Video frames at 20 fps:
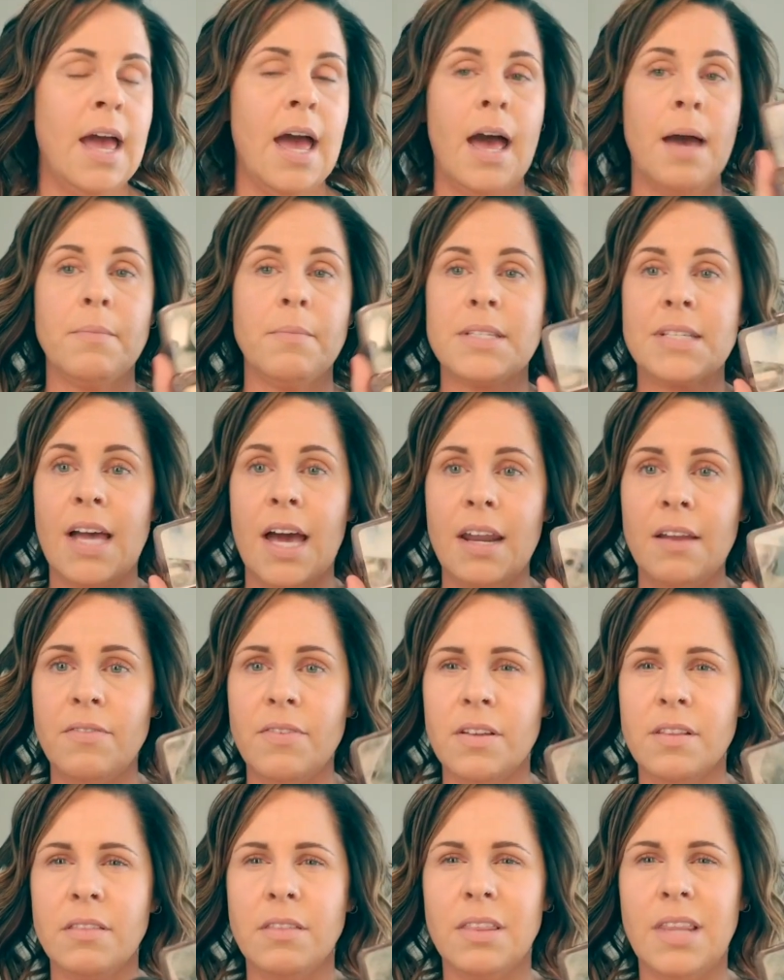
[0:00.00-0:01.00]
Um, it's kind of
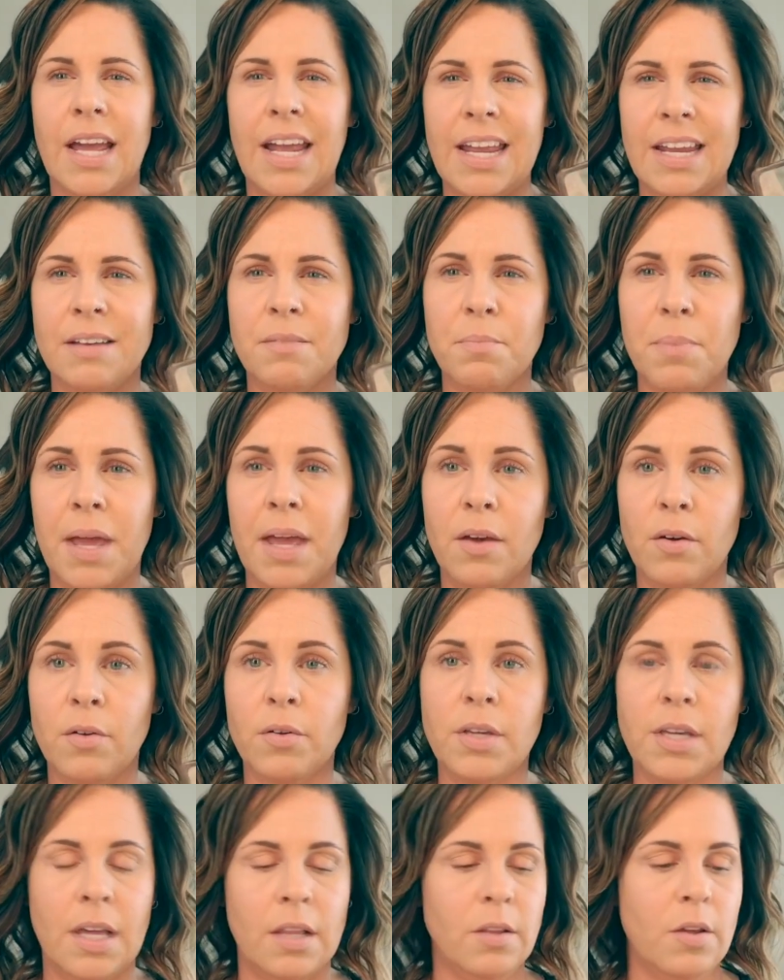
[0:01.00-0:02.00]
a light pale
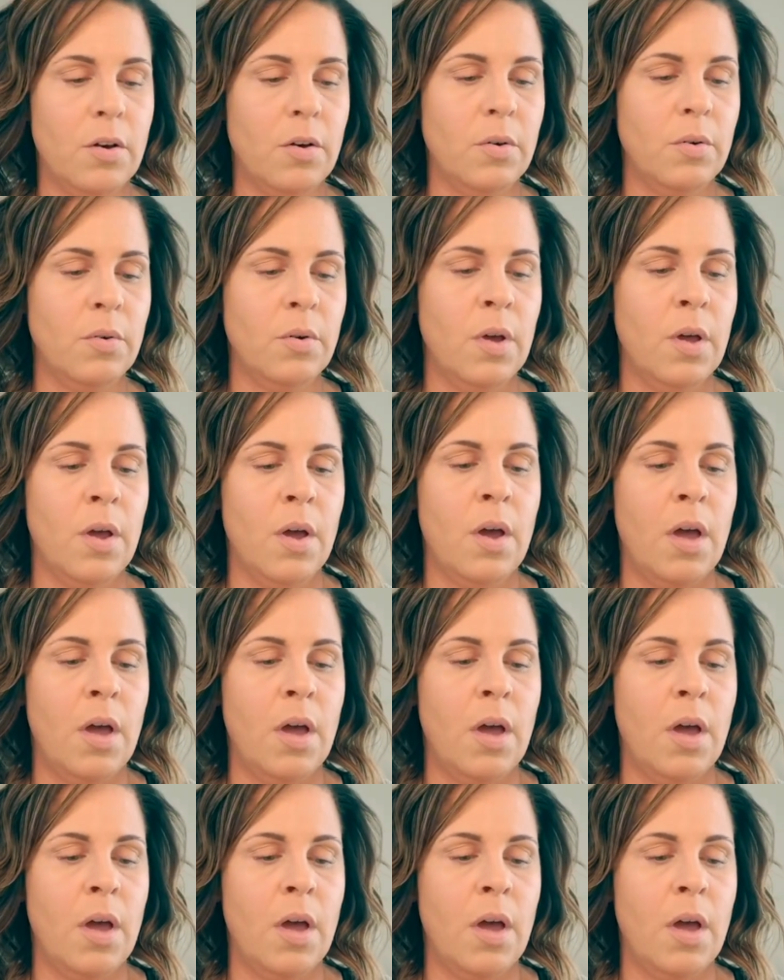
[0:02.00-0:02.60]
yellow.